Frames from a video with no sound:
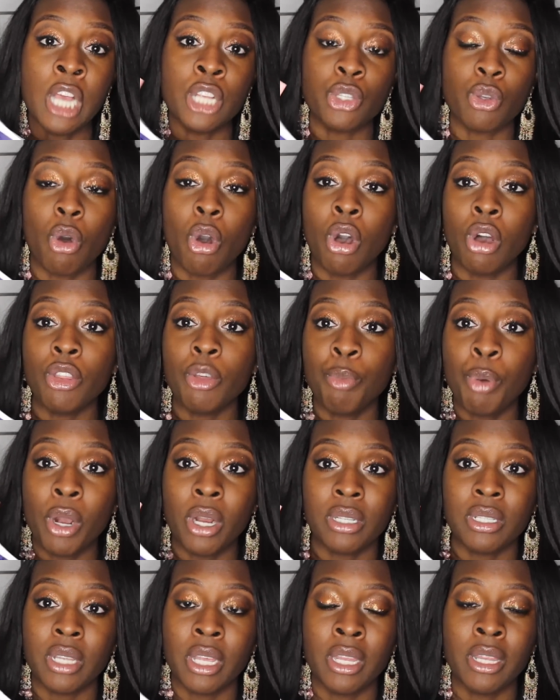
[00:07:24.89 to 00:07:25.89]
so all the
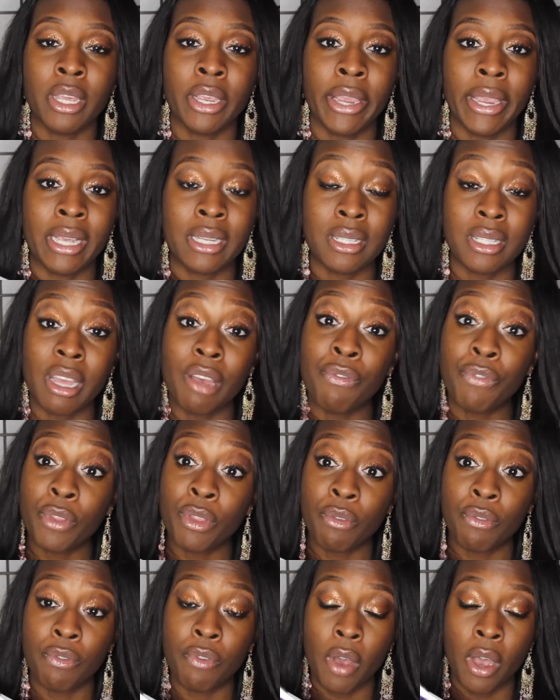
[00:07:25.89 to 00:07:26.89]
parts are in there except for
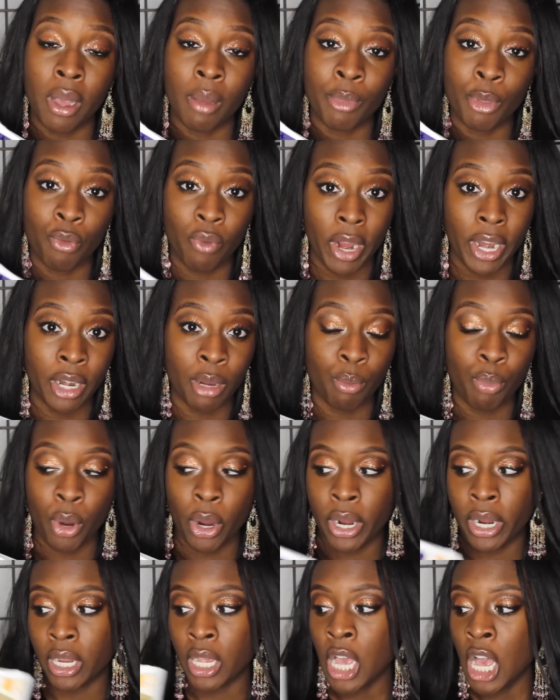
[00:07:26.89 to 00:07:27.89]
the um the writing
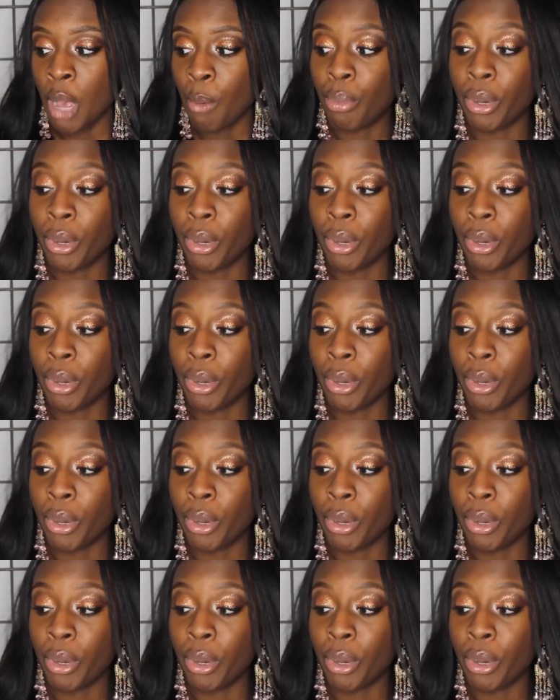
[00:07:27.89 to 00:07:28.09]
part